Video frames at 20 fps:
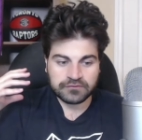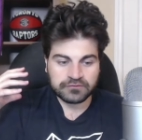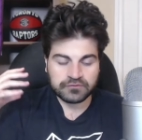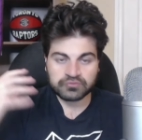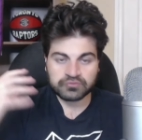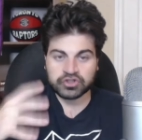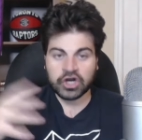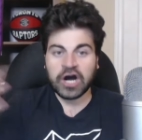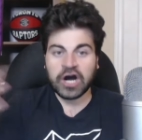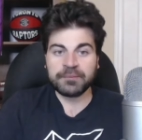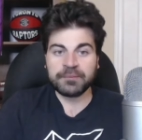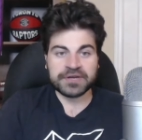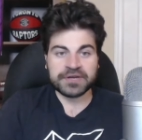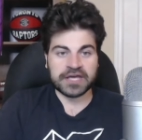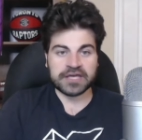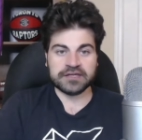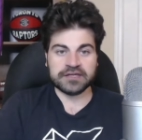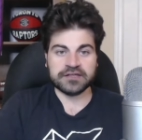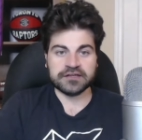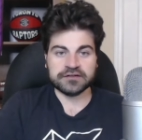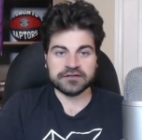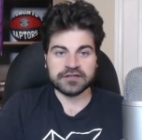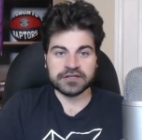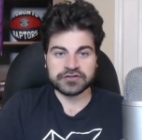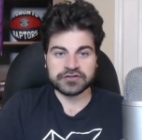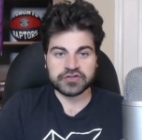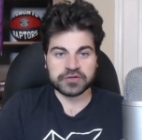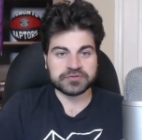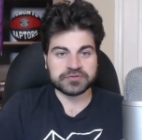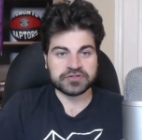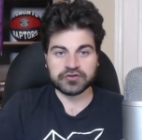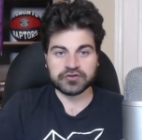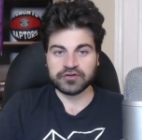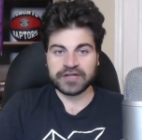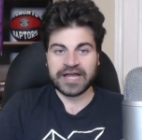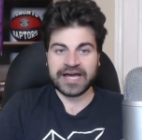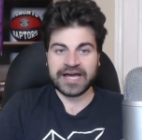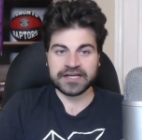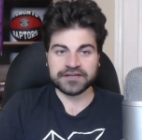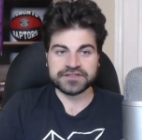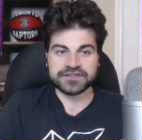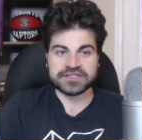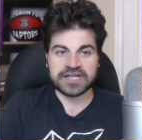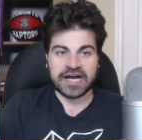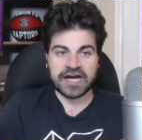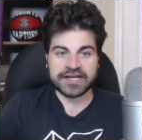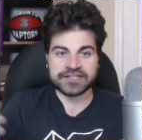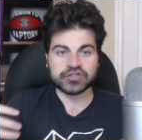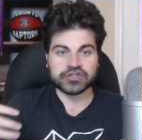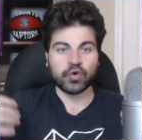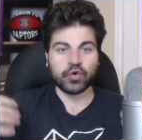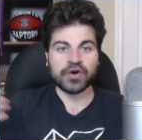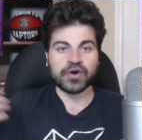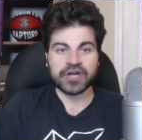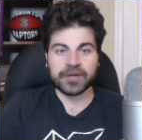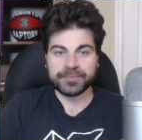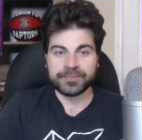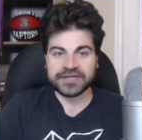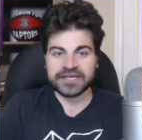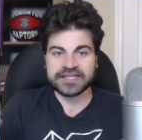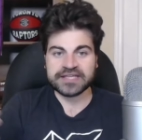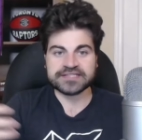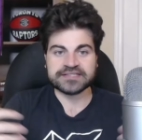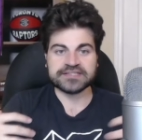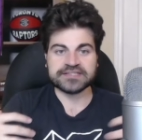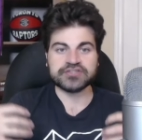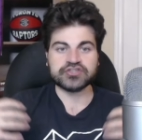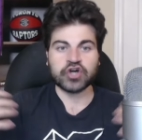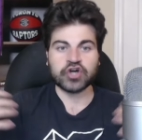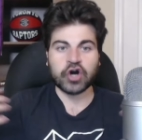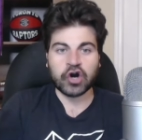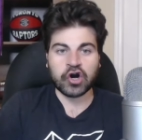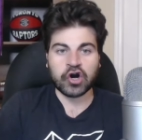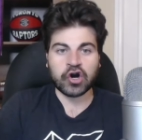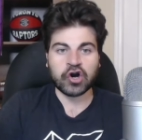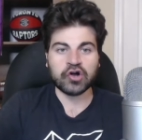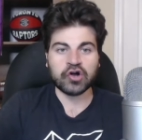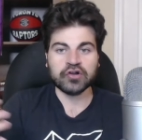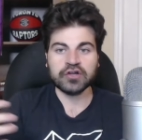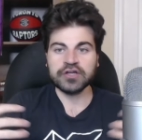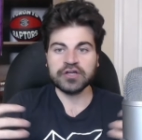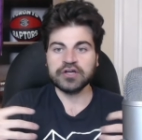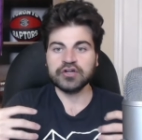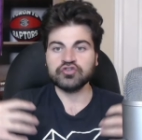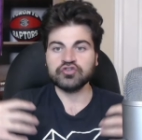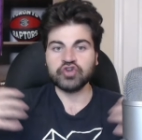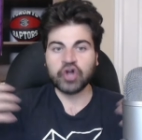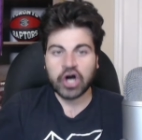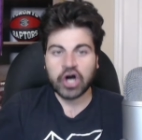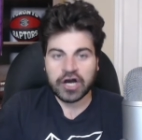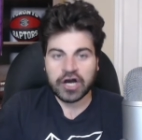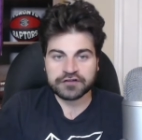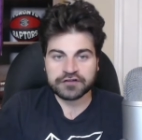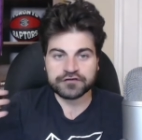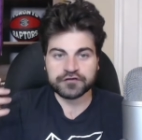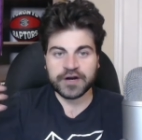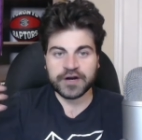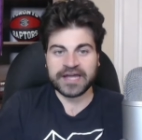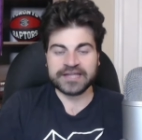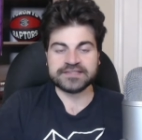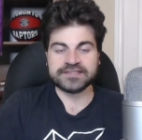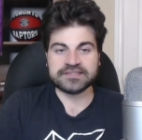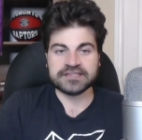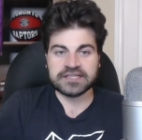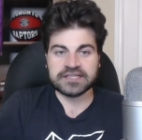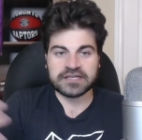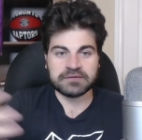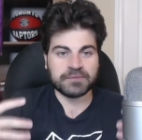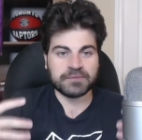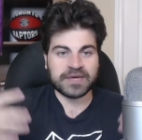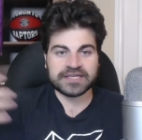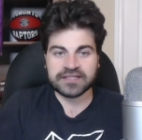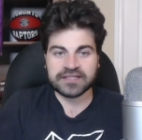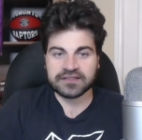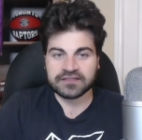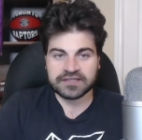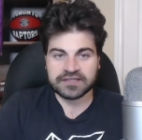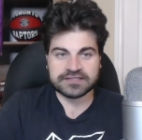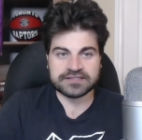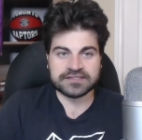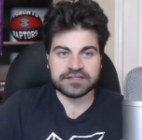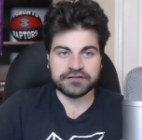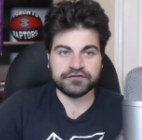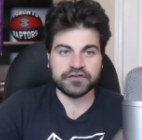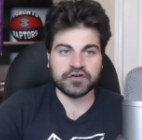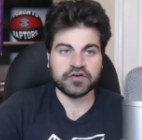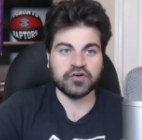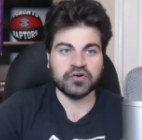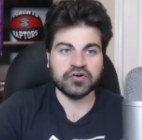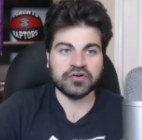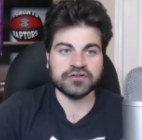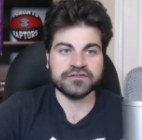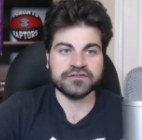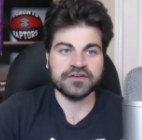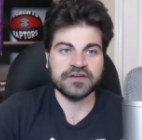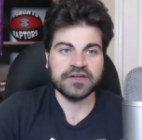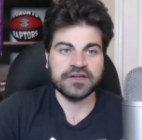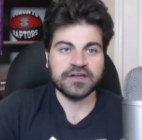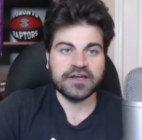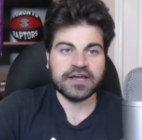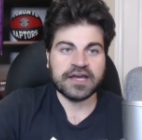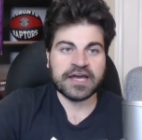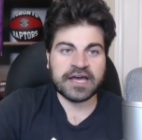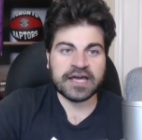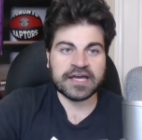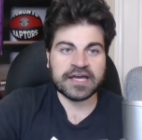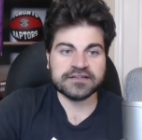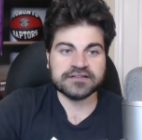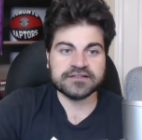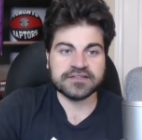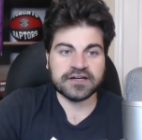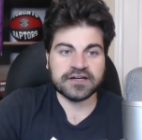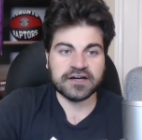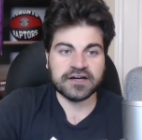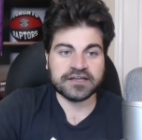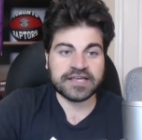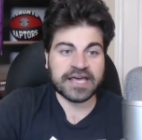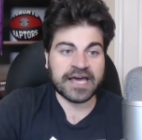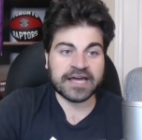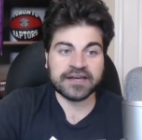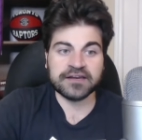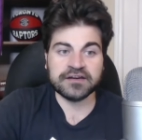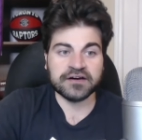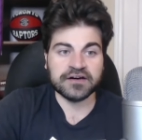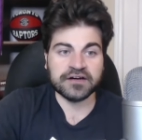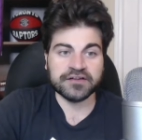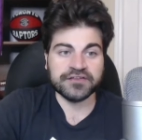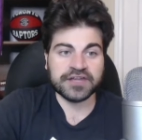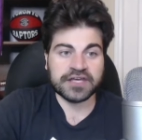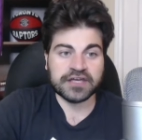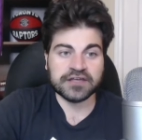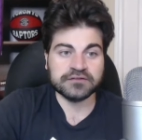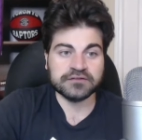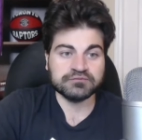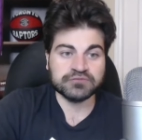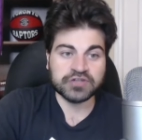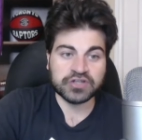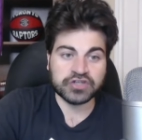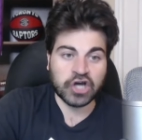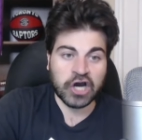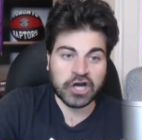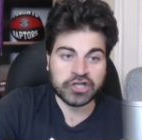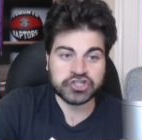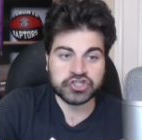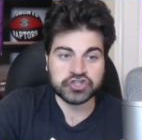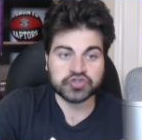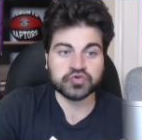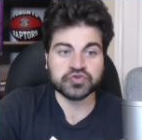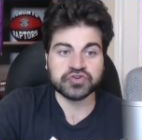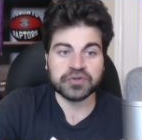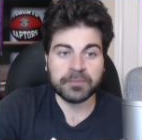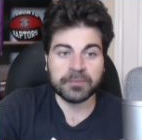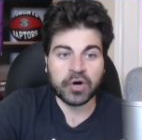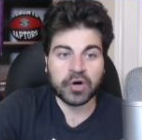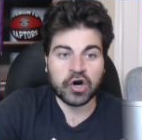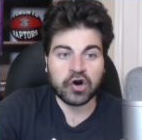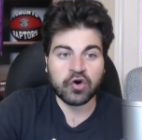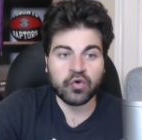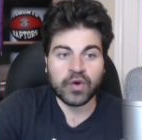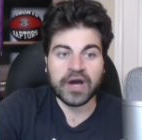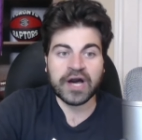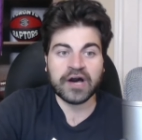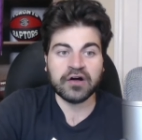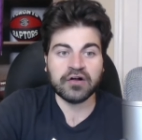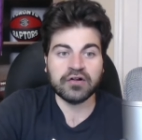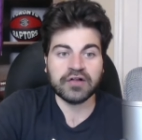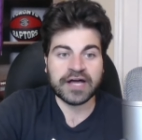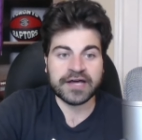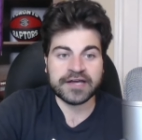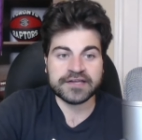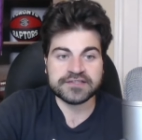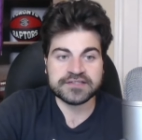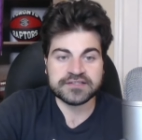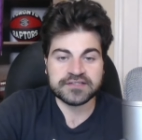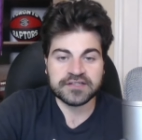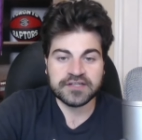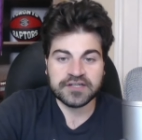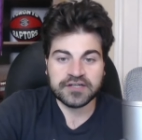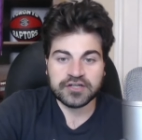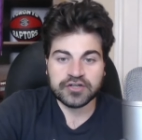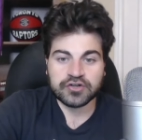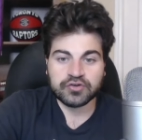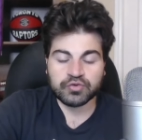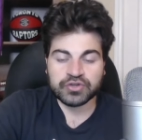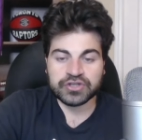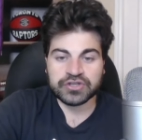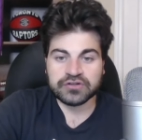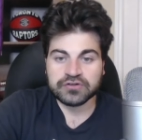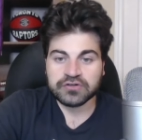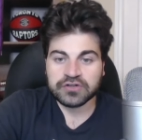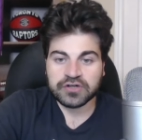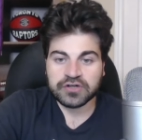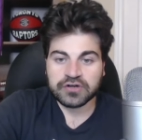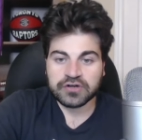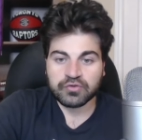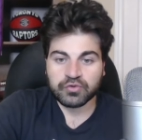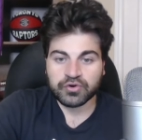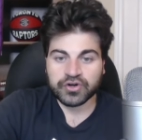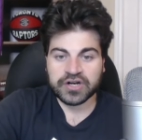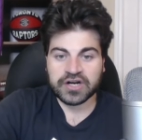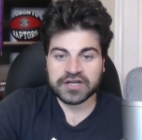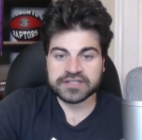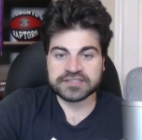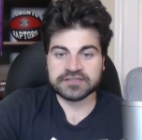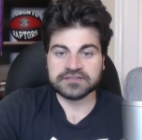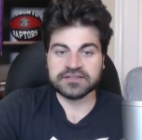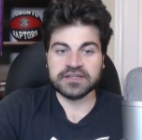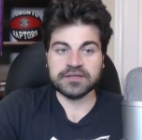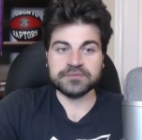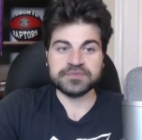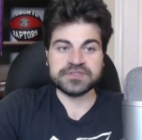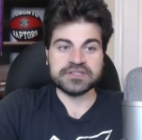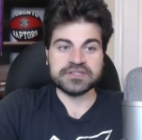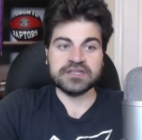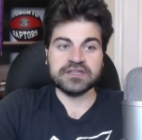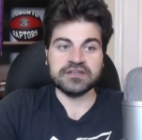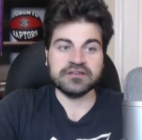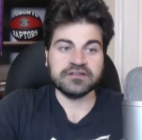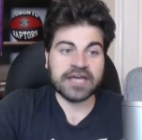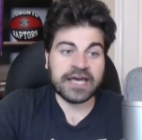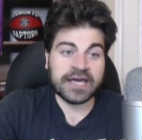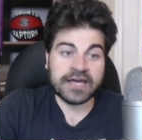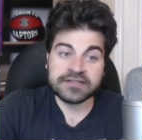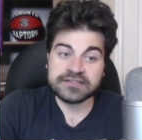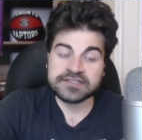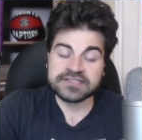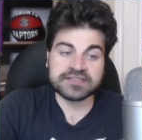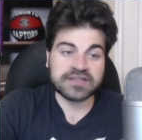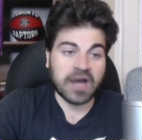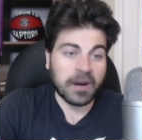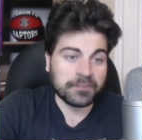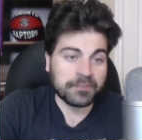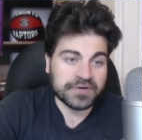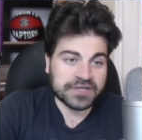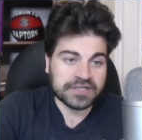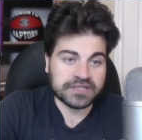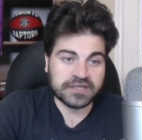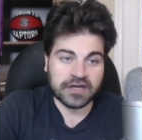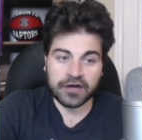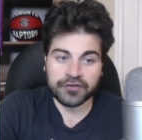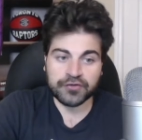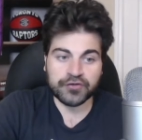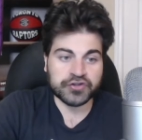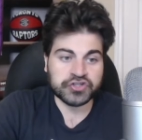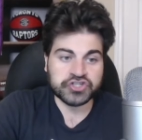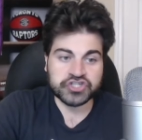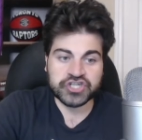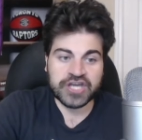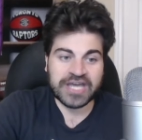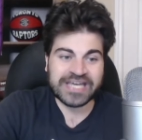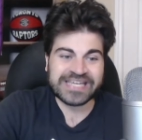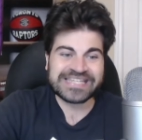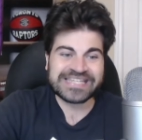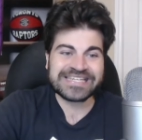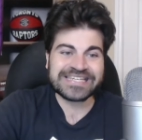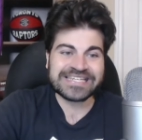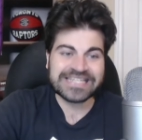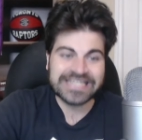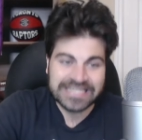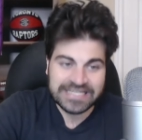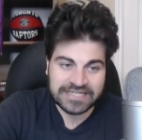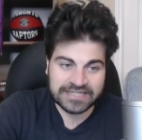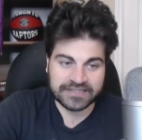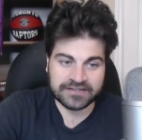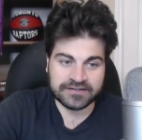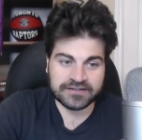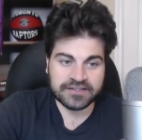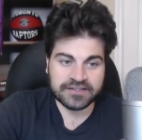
dominated in terms of their lack of size, going up against this tall, long France team, making things difficult. And uh, Canada, they did not shoot the ball well as we were accustomed to them seeing. And somebody other than Shai needed